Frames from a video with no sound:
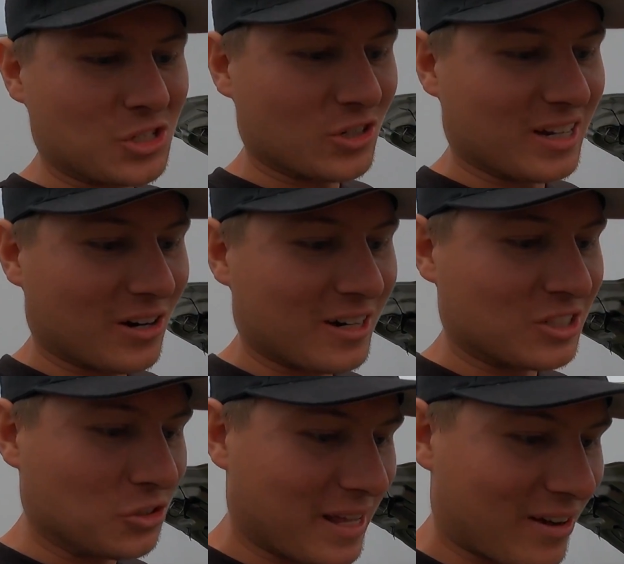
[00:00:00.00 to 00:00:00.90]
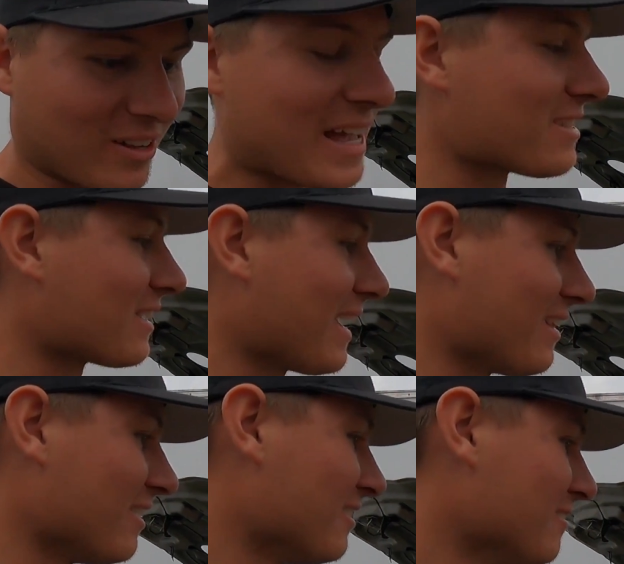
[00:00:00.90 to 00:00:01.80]
in the streetcar shootout class
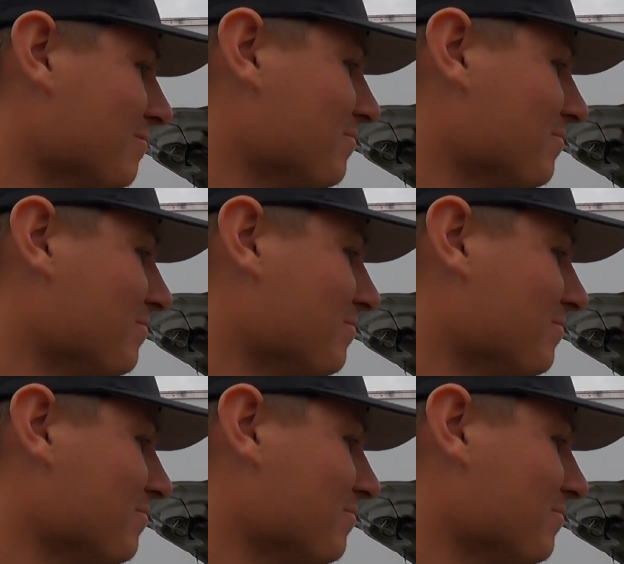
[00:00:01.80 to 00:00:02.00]
together.